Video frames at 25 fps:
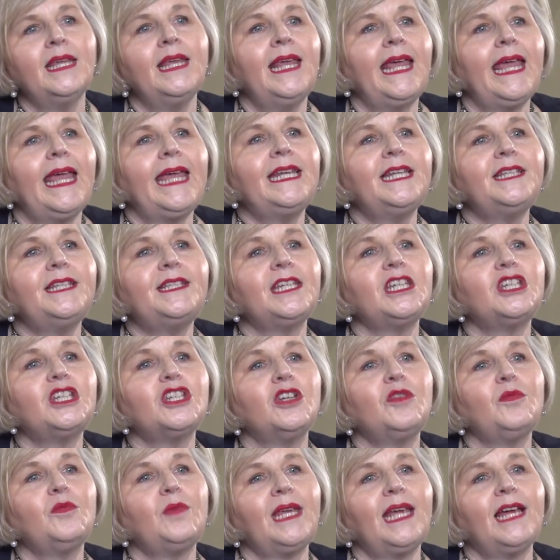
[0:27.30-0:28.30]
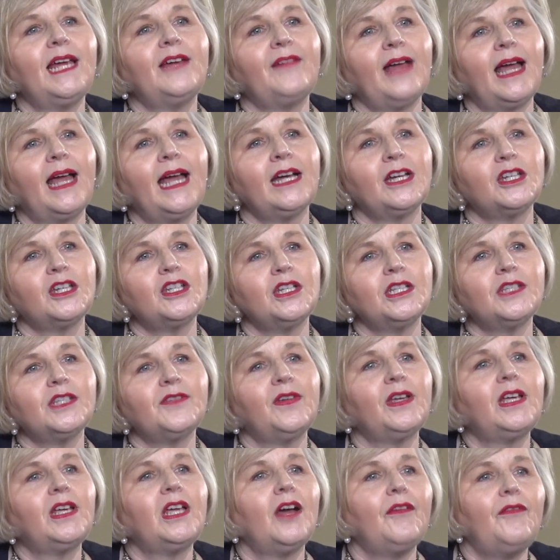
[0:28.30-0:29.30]
In addition, we have actions
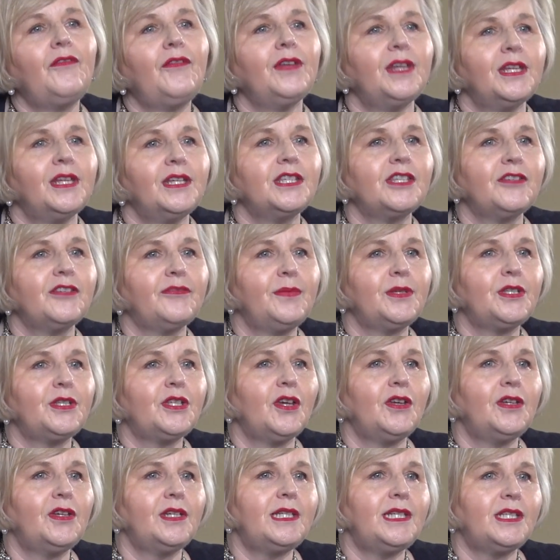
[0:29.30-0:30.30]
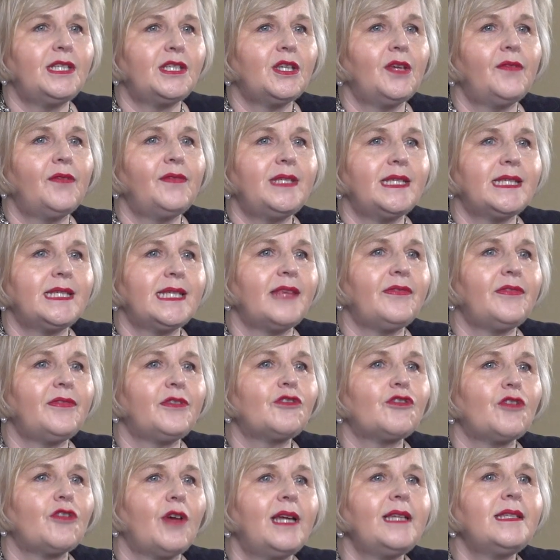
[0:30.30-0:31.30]
for governance of maternity services at the
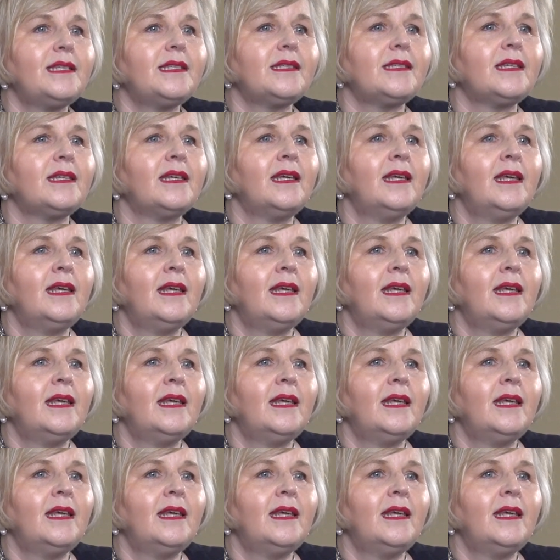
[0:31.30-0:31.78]
Trust,